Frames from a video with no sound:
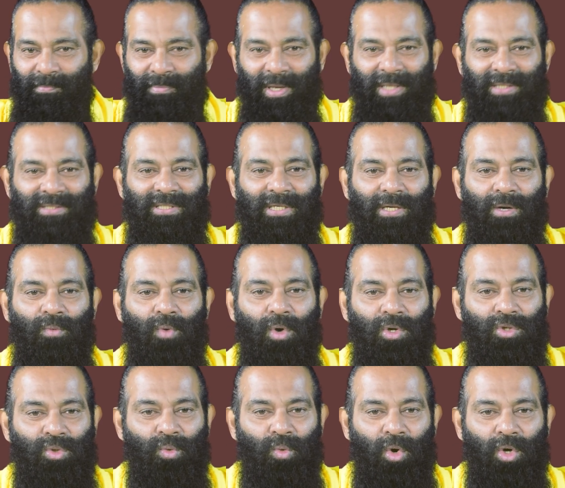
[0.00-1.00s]
Placing a
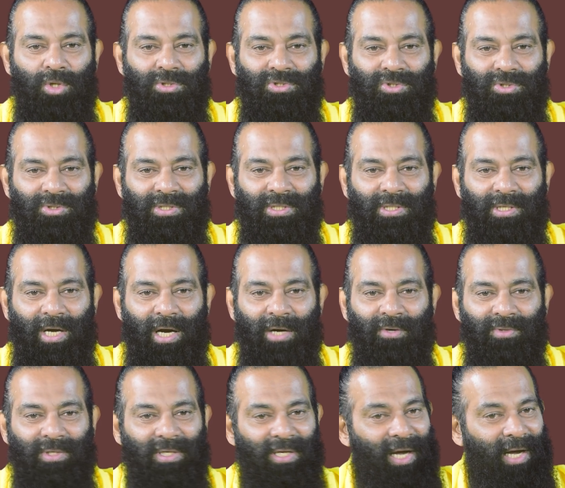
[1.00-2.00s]
water vase on the
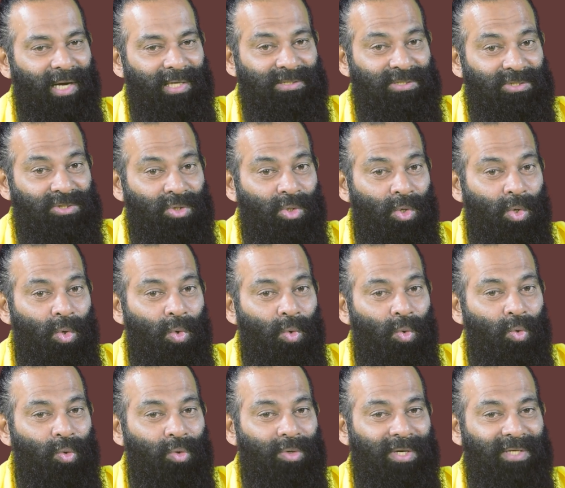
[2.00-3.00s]
ground, he asked,
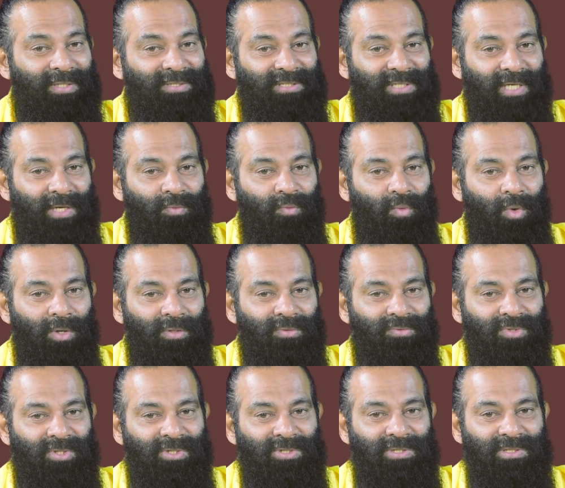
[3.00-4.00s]
Who can say
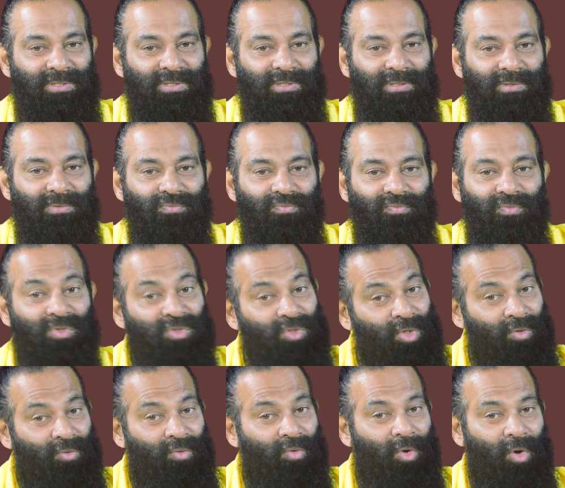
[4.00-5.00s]
what this is
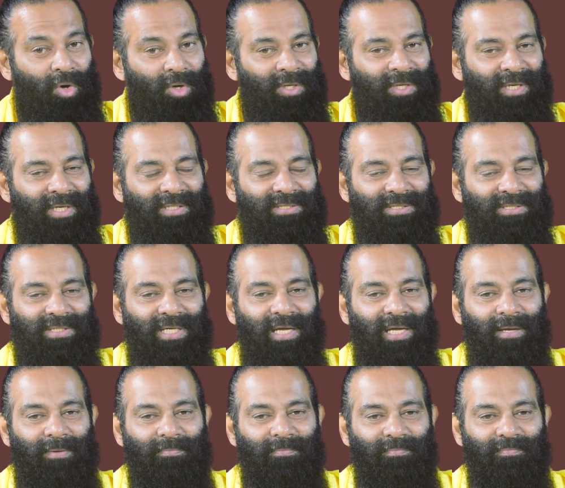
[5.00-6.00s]
without calling its
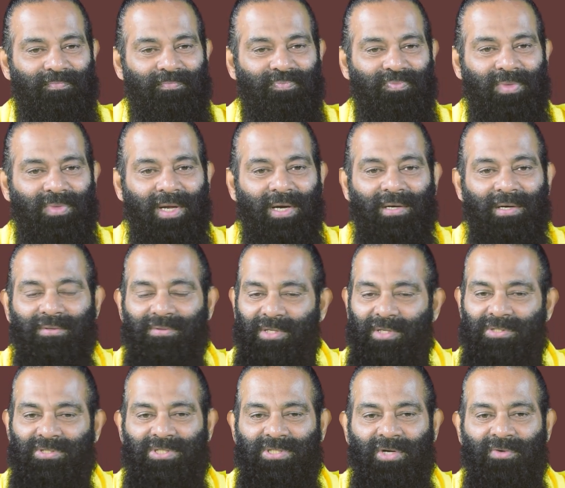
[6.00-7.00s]
name?
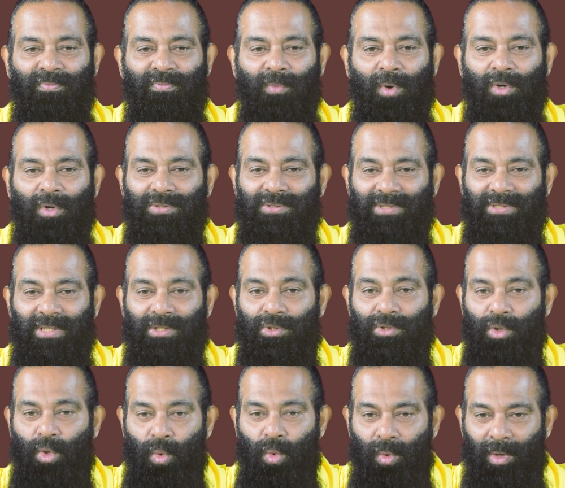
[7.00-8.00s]
The chief monk said,
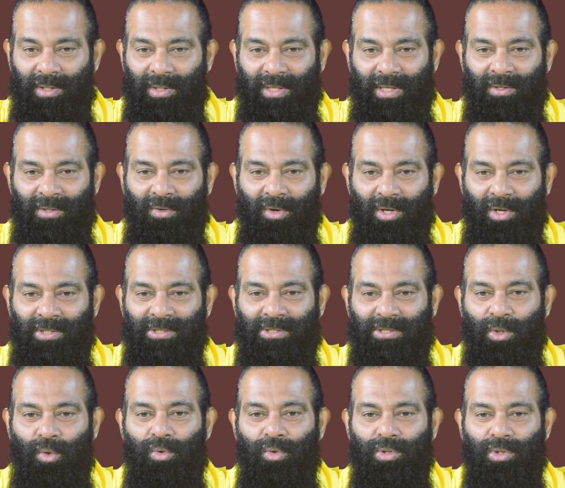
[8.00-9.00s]
No one can call it
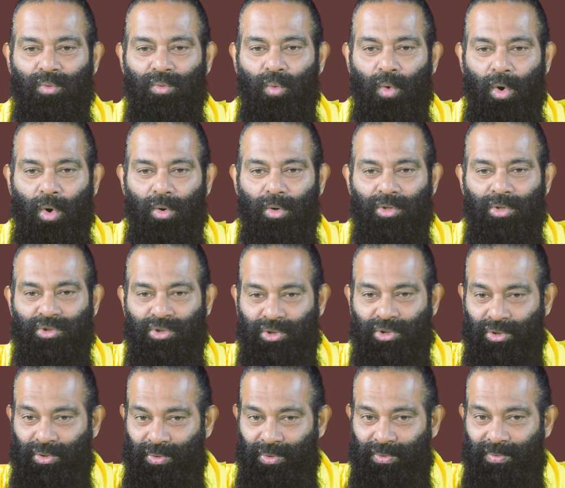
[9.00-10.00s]
a wooden
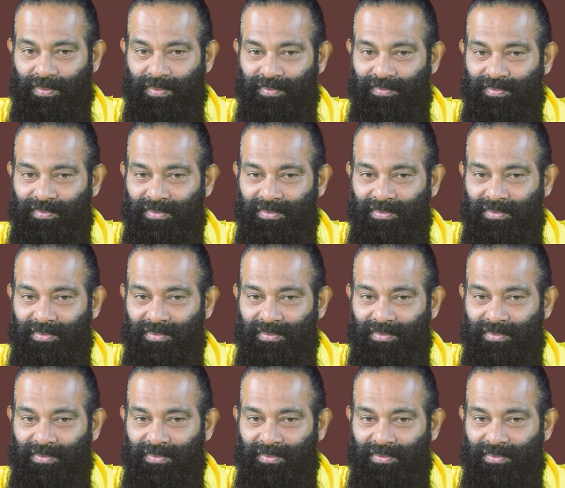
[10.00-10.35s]
shoe.